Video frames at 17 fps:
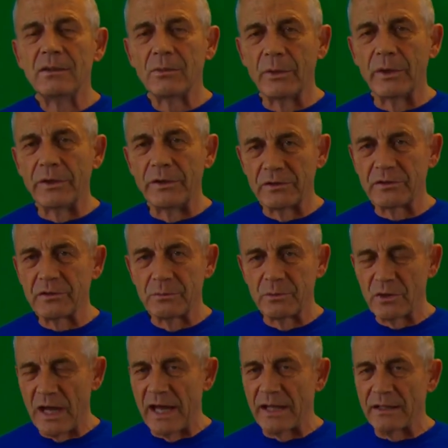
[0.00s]
When you're
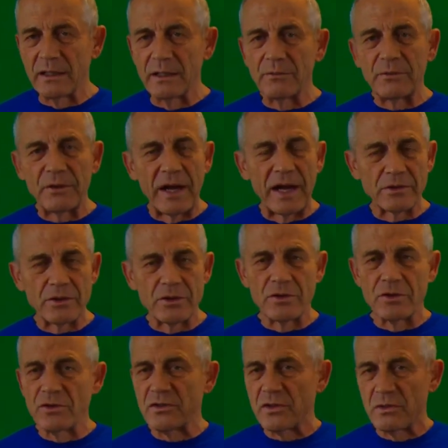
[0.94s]
subtracting
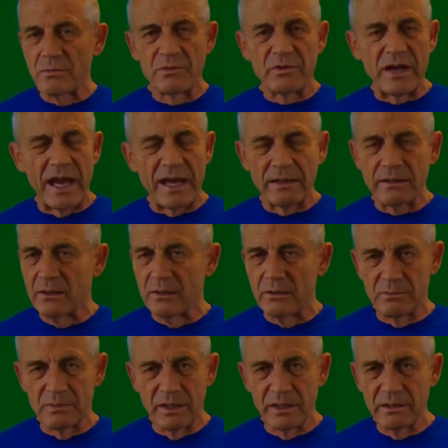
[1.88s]
fractions, you subtract the
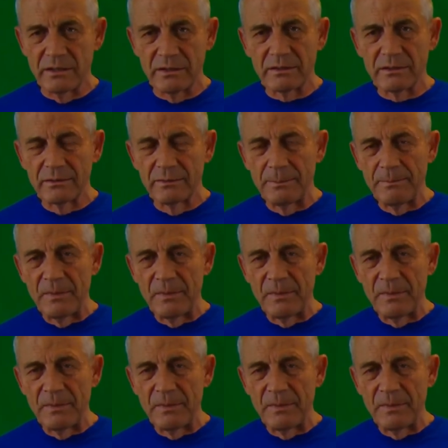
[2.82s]
numerators.